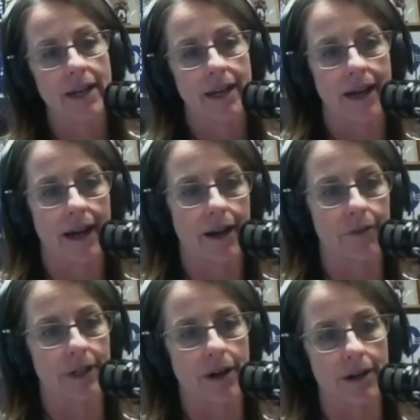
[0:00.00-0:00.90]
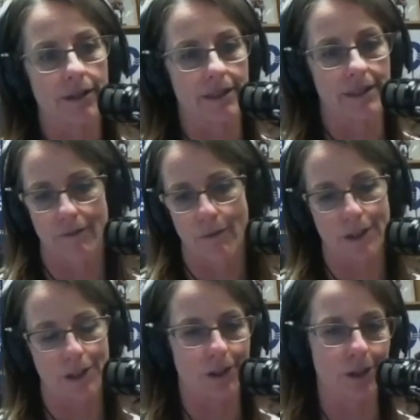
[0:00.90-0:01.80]
uh, regardless of
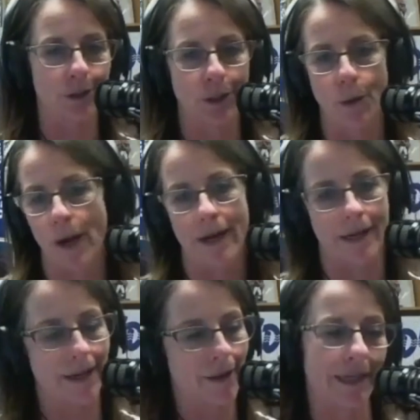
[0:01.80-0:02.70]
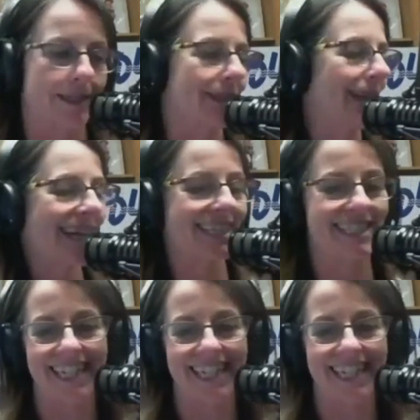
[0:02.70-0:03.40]
what your socioeconomic status